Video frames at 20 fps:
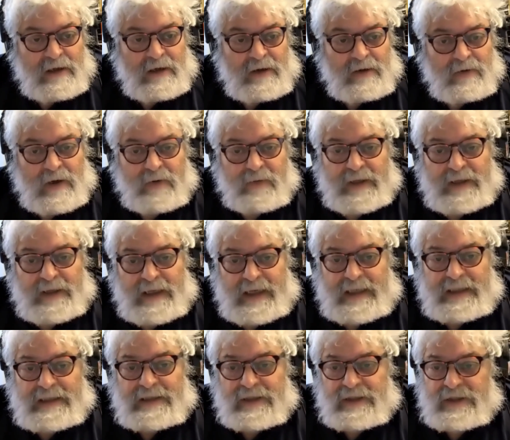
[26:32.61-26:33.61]
What we
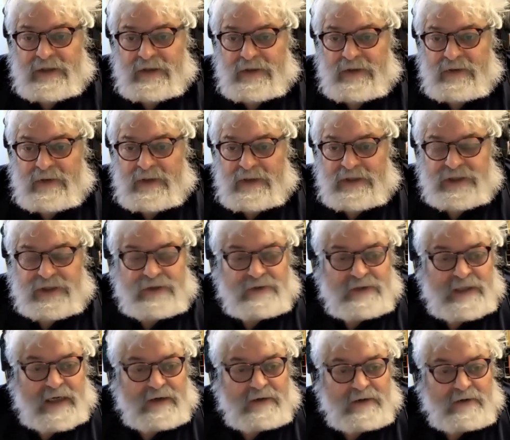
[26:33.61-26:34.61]
need to do is use
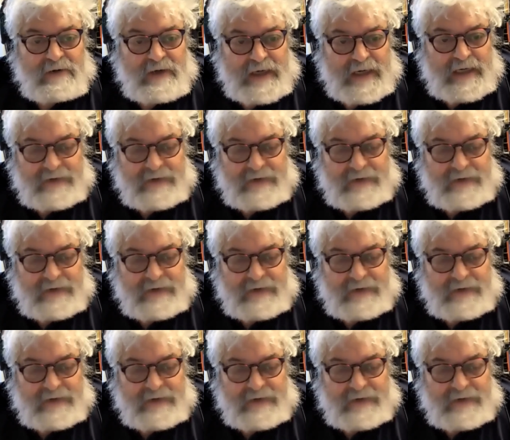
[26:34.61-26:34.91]
our creative